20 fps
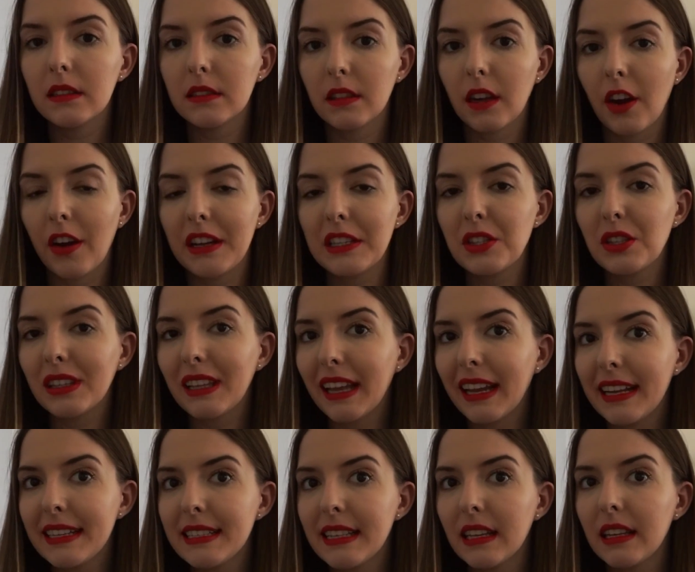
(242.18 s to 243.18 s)
All right, so
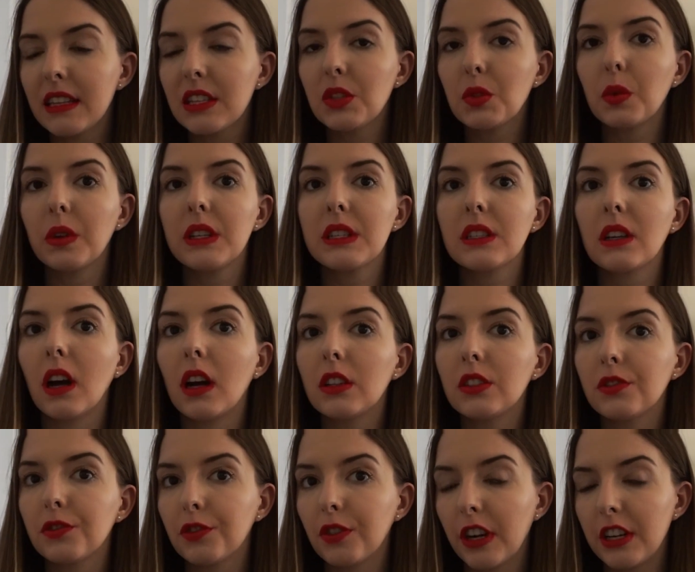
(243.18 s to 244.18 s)
like I said, this one is
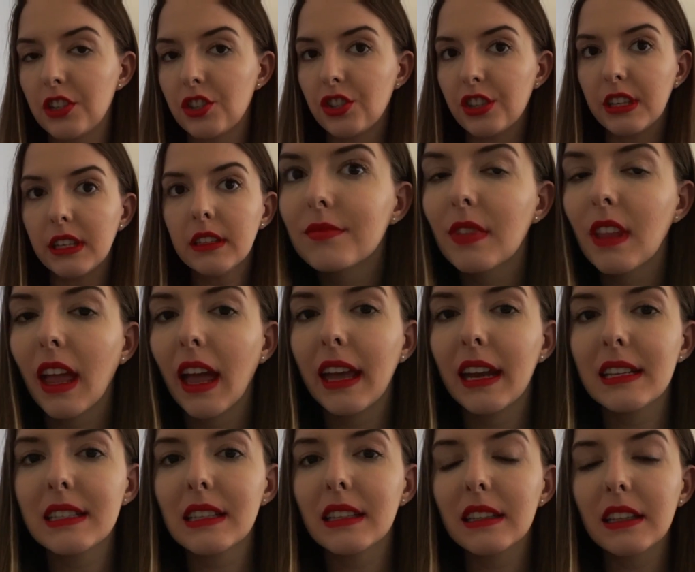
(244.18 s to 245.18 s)
called Frenchie,
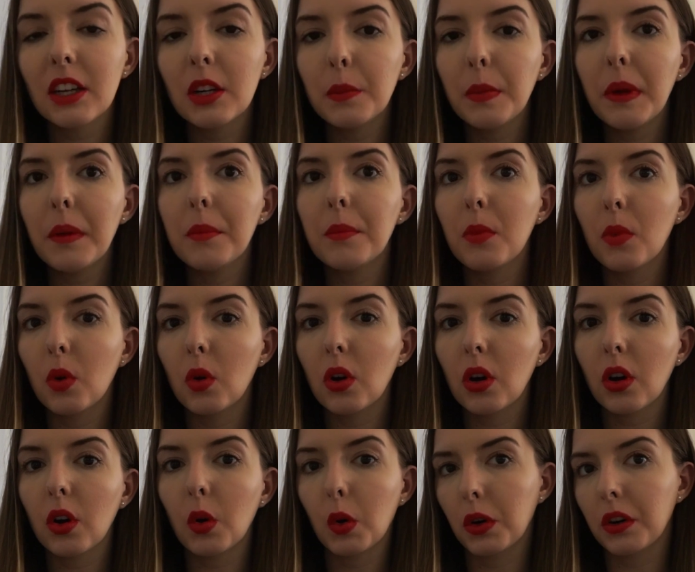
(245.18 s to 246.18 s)
and it's a little bit
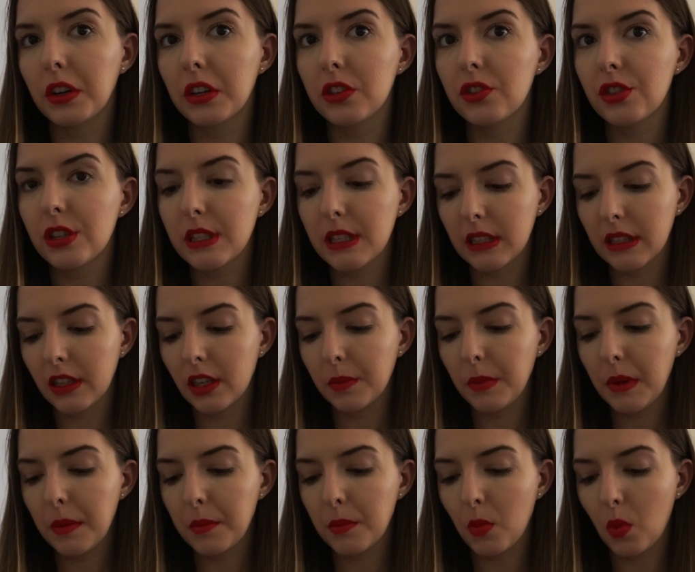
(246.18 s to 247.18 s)
more orange. It's a little
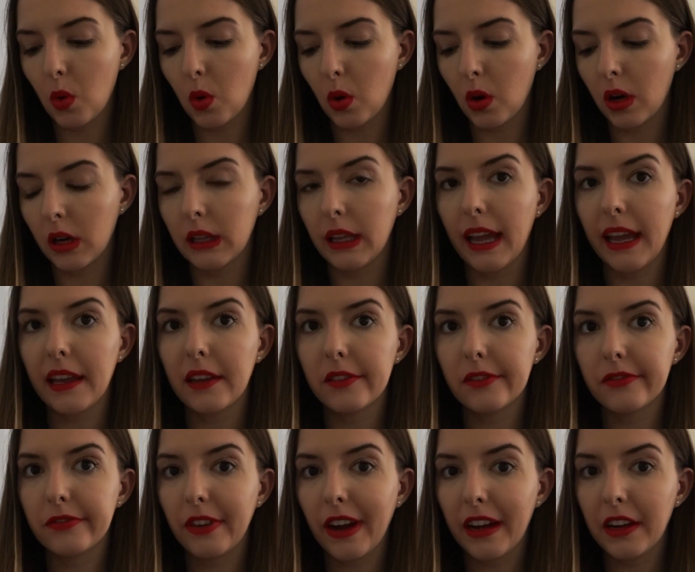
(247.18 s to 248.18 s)
bit more like
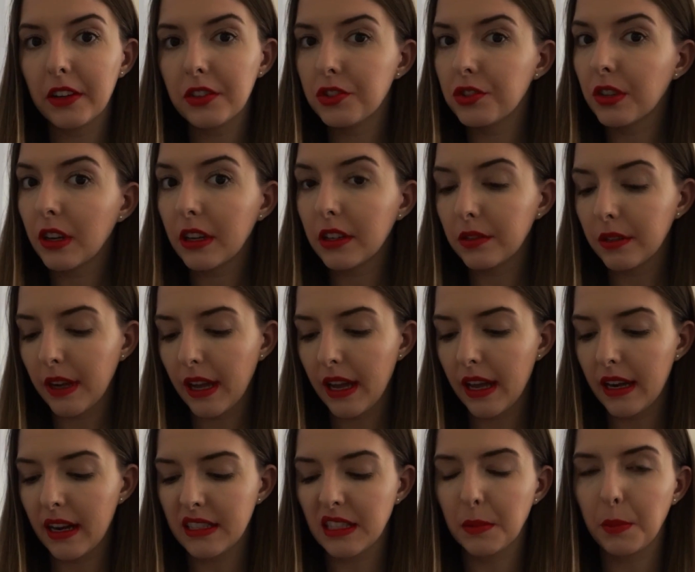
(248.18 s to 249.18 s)
fire truck
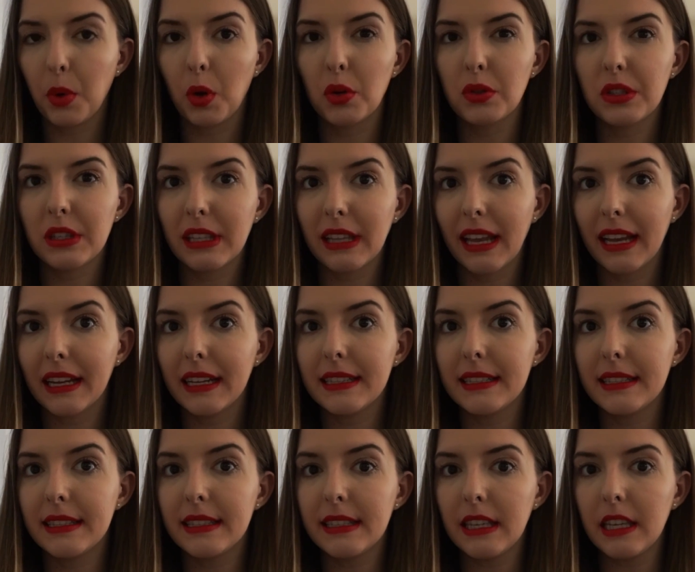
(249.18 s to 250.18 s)
red as opposed to like
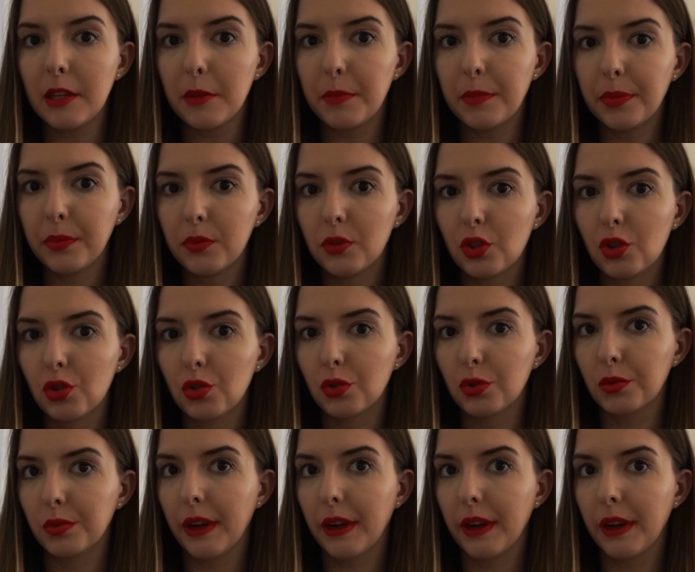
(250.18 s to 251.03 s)
a deep true